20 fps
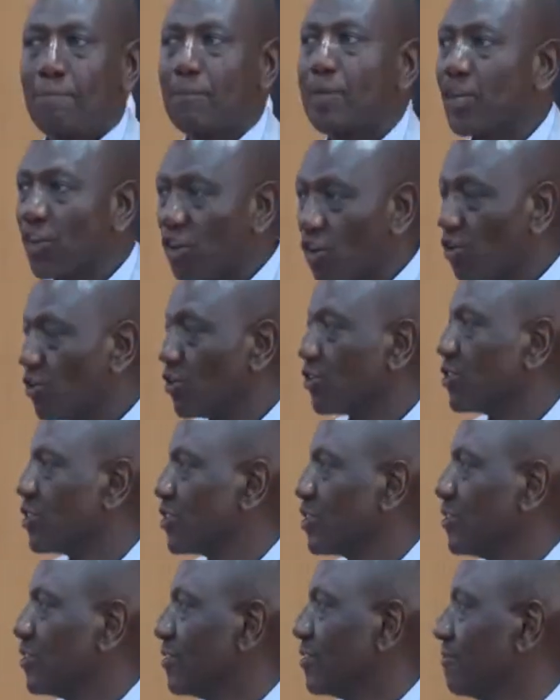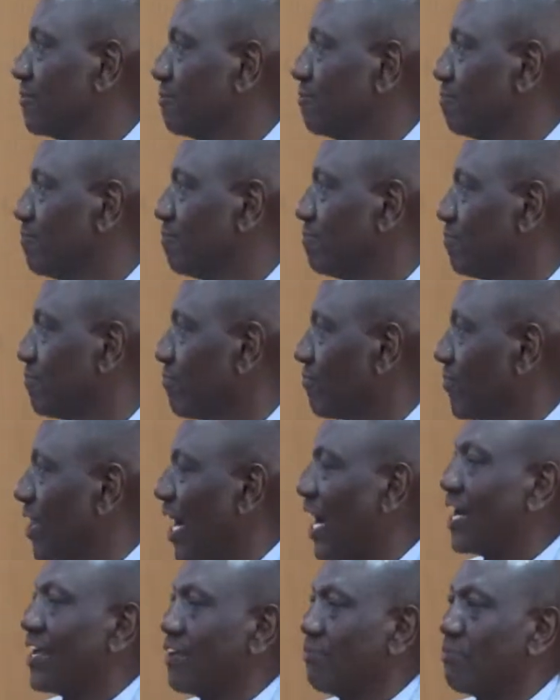Because
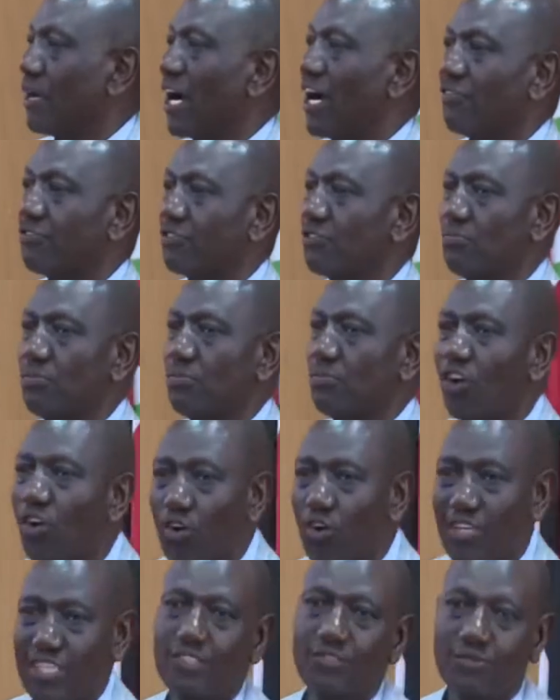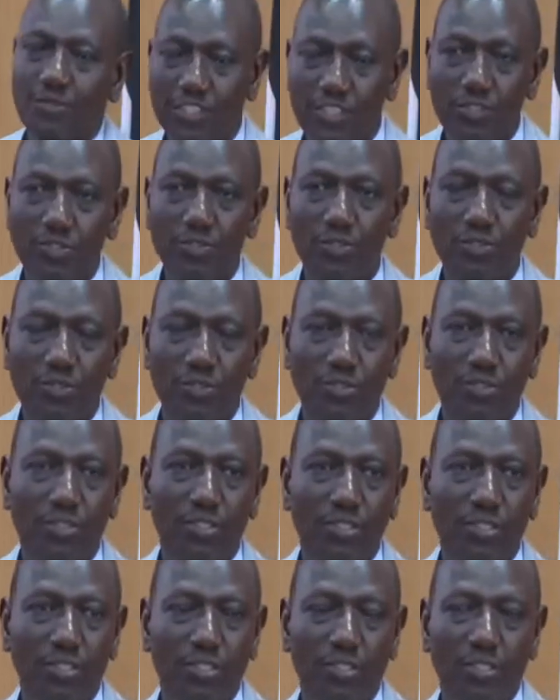I have to be honest with you,
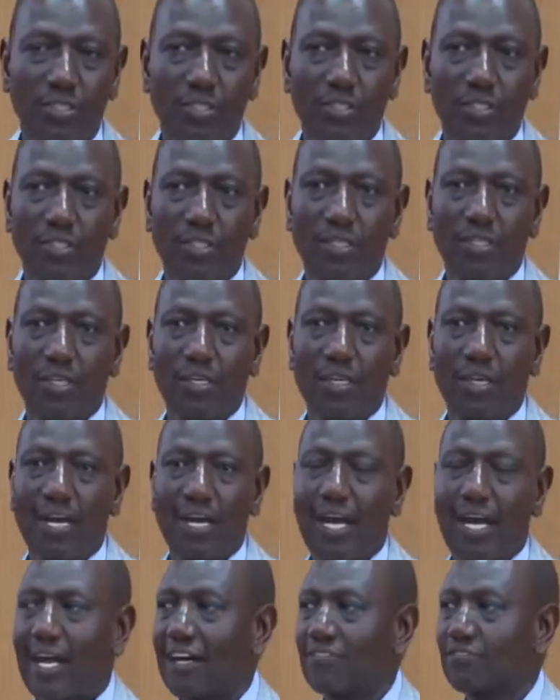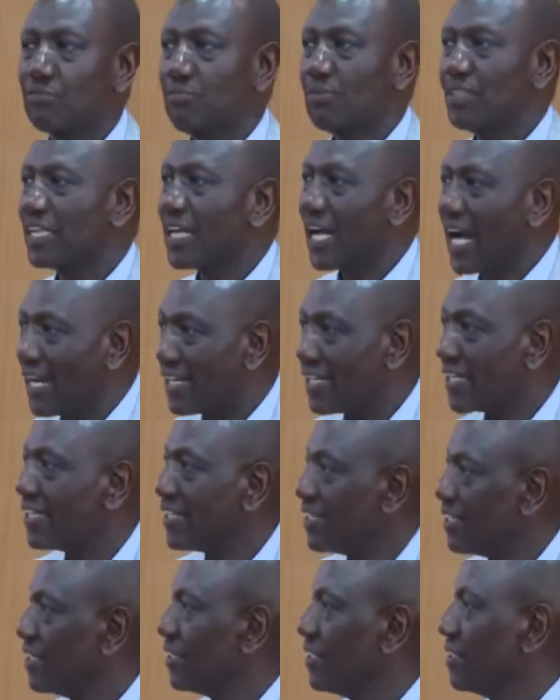I have to be
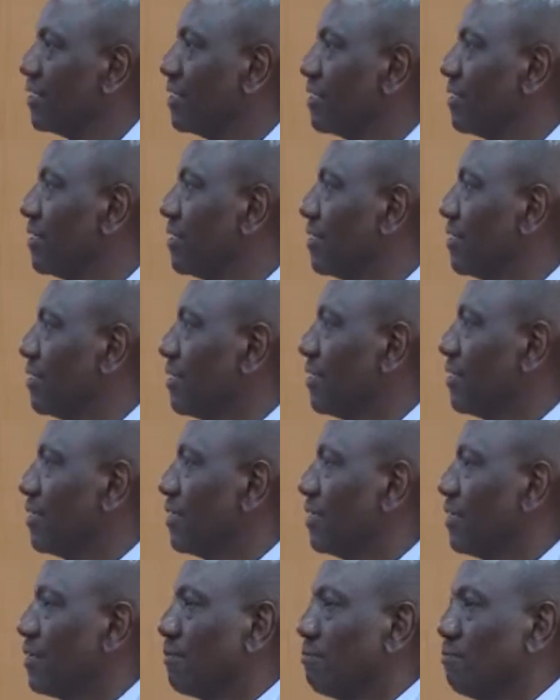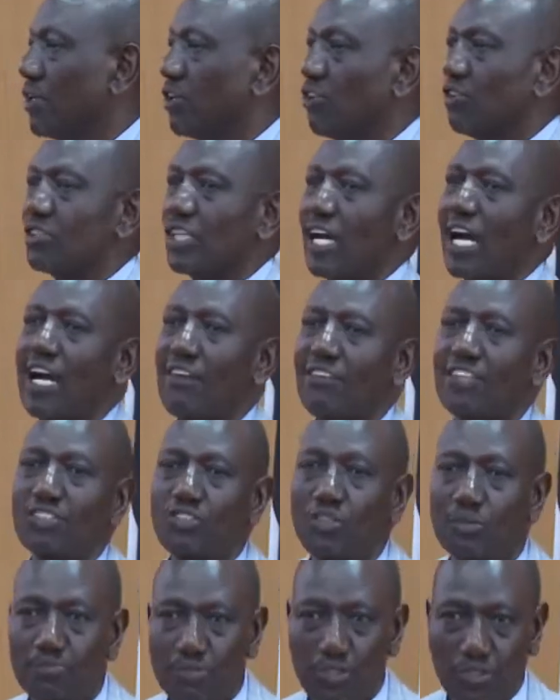candid, because I have a
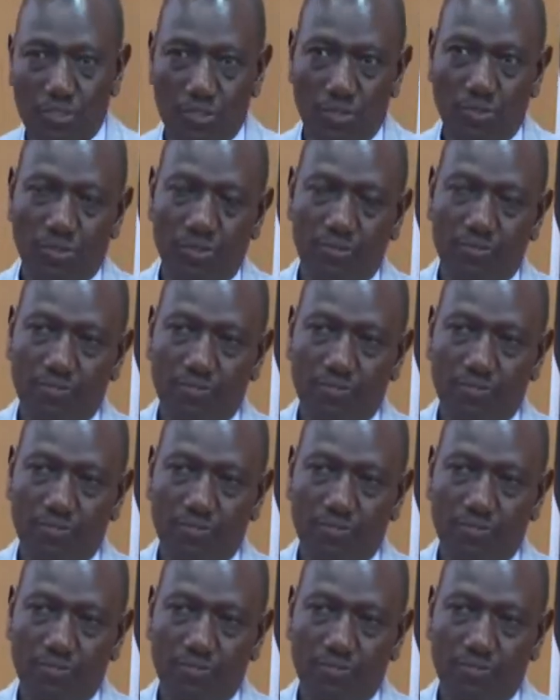job to do.